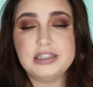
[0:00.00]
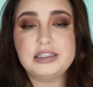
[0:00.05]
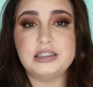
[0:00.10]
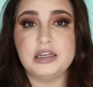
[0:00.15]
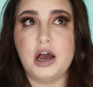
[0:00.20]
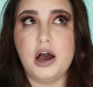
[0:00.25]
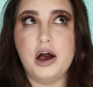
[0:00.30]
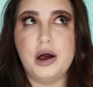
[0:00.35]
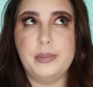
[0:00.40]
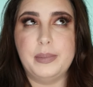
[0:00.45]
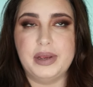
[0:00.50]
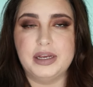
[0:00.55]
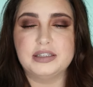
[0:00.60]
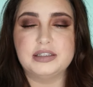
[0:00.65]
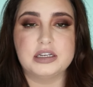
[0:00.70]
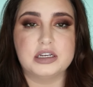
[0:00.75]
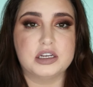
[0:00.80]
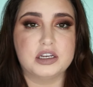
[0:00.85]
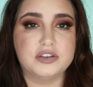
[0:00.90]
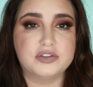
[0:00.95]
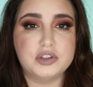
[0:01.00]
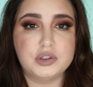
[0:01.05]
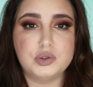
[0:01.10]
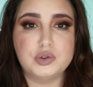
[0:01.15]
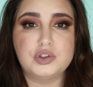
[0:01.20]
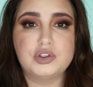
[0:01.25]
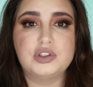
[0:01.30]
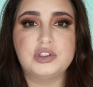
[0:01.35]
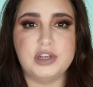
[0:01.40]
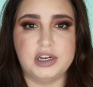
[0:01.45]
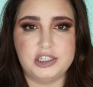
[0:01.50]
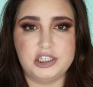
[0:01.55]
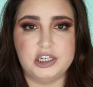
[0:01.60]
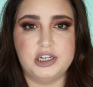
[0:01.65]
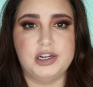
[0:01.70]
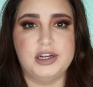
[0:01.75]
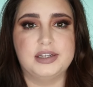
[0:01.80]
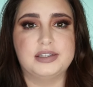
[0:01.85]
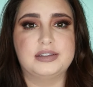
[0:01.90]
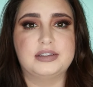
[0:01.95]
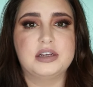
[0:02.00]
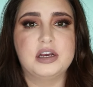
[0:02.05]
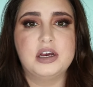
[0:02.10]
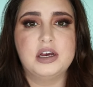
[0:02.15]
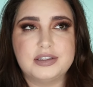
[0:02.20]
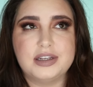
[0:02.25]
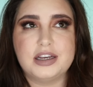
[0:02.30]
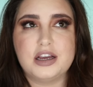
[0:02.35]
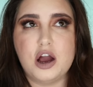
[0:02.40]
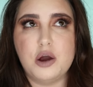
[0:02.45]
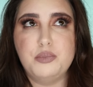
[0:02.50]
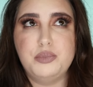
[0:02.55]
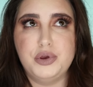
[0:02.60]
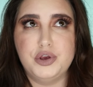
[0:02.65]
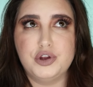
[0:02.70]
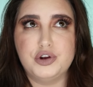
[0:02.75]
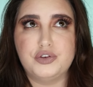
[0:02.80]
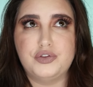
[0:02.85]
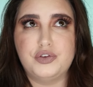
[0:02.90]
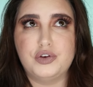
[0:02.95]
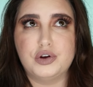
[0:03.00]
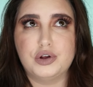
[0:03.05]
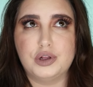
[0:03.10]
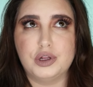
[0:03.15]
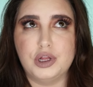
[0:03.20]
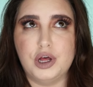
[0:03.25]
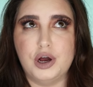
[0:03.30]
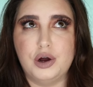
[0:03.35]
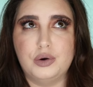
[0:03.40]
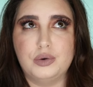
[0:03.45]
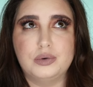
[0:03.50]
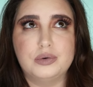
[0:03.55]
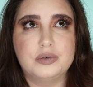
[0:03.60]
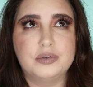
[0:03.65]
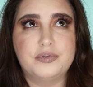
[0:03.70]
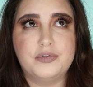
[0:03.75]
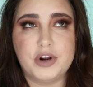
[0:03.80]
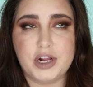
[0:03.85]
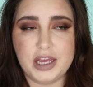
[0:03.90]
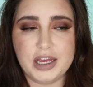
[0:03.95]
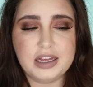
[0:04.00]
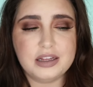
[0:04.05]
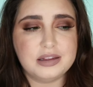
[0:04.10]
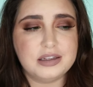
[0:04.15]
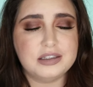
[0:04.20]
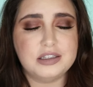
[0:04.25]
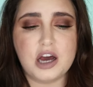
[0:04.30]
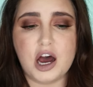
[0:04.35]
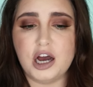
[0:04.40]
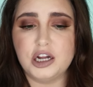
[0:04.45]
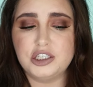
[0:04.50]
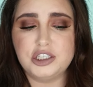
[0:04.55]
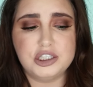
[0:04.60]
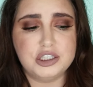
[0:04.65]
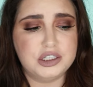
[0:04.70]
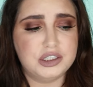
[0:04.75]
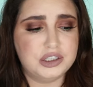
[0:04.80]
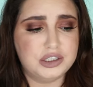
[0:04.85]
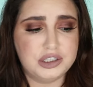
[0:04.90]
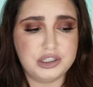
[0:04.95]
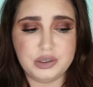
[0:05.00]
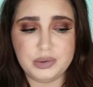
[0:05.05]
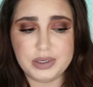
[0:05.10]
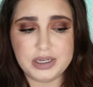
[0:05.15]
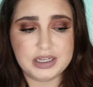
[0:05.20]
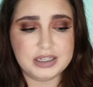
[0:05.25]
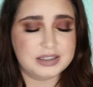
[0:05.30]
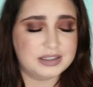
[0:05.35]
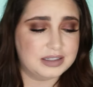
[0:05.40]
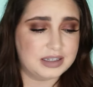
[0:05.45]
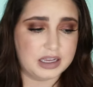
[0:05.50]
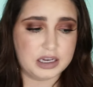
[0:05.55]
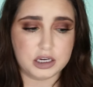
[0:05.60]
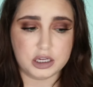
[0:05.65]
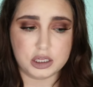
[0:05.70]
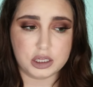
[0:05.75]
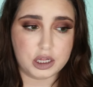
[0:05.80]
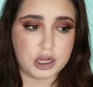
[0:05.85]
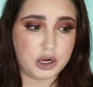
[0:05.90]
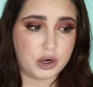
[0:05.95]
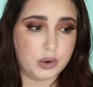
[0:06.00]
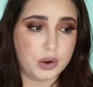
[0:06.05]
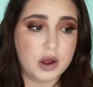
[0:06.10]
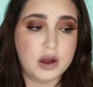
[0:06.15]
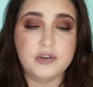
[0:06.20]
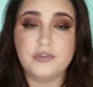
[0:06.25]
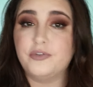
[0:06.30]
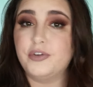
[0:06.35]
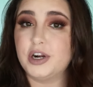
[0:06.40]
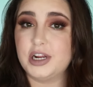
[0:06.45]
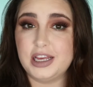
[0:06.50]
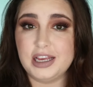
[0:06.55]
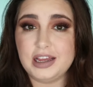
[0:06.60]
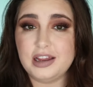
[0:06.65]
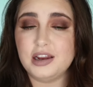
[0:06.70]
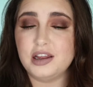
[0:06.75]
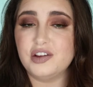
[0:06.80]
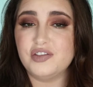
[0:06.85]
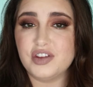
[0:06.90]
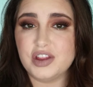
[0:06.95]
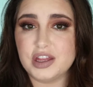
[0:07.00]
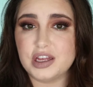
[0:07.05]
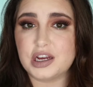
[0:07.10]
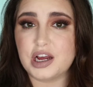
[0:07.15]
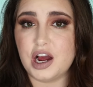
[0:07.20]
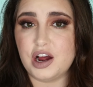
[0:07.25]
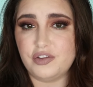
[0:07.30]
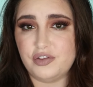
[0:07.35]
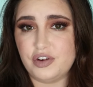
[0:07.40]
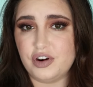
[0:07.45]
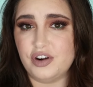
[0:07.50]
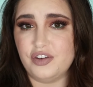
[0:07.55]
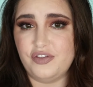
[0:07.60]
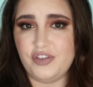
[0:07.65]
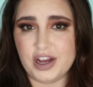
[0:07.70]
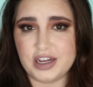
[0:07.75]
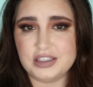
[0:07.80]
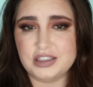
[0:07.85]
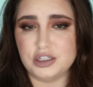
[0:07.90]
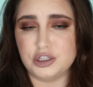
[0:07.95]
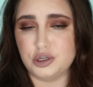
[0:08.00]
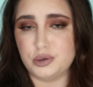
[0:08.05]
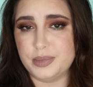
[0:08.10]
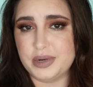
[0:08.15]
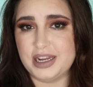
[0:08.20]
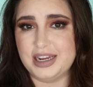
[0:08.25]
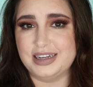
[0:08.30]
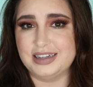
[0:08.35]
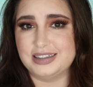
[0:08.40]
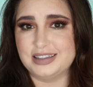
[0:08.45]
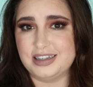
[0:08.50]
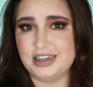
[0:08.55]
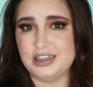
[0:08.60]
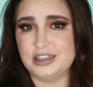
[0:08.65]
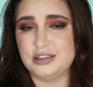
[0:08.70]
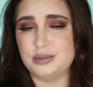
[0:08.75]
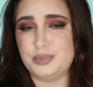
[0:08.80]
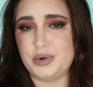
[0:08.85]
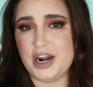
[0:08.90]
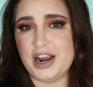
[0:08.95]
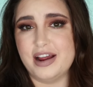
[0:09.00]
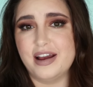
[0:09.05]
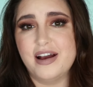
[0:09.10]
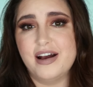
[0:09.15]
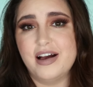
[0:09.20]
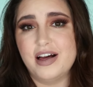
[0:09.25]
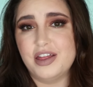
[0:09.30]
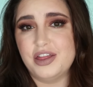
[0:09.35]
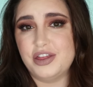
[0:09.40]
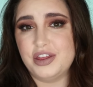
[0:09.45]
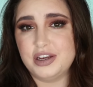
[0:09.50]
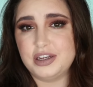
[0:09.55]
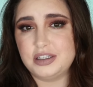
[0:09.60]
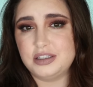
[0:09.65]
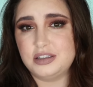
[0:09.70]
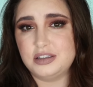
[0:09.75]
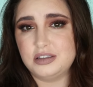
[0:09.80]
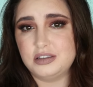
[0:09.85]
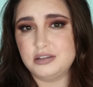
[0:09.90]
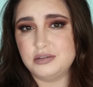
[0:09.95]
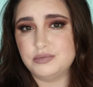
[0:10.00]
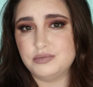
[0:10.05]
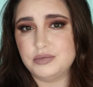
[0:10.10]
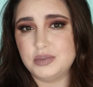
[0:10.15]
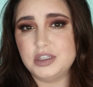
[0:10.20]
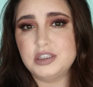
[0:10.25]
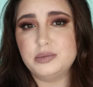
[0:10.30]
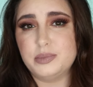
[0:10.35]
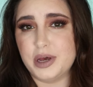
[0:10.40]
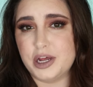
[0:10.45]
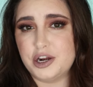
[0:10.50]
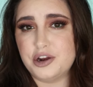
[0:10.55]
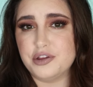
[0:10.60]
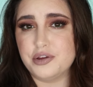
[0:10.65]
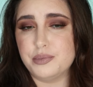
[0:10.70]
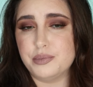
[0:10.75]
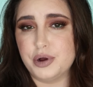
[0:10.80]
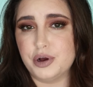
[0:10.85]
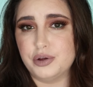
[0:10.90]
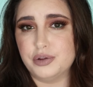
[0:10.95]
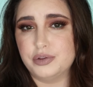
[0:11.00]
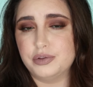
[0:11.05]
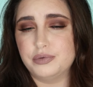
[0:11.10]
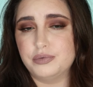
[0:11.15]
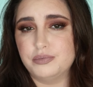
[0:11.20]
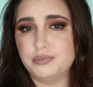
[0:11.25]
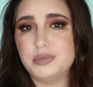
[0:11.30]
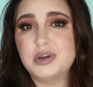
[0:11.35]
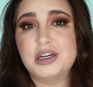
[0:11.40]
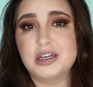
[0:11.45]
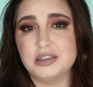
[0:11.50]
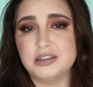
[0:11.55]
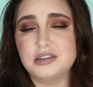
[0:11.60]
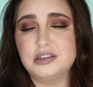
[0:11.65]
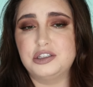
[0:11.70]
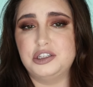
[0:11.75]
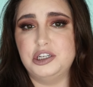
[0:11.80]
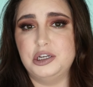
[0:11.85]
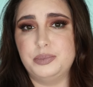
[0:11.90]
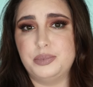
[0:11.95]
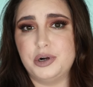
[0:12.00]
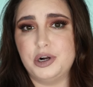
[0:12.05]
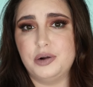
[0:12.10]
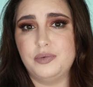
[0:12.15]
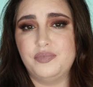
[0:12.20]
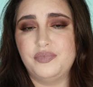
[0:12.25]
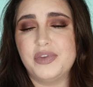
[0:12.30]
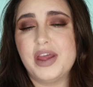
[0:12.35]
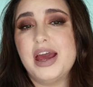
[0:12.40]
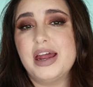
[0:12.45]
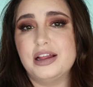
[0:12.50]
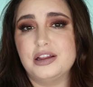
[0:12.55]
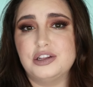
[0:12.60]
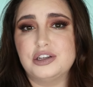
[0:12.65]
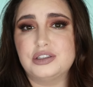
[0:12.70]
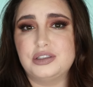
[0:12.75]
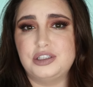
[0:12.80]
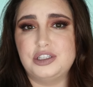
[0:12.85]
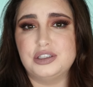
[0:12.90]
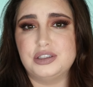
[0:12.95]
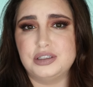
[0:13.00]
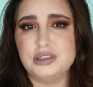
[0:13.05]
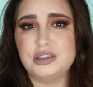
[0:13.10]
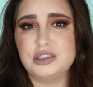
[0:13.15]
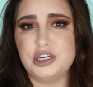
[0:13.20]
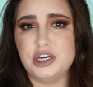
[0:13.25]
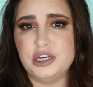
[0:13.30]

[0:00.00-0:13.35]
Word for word: It's amazing. It gives you such a nice, just like a beautiful glow. Forget the Tatcha Dewy Skin Glow. Forget even the Cover F X Illuminating Setting Spray. This is better than both because it's cheaper and it looks just as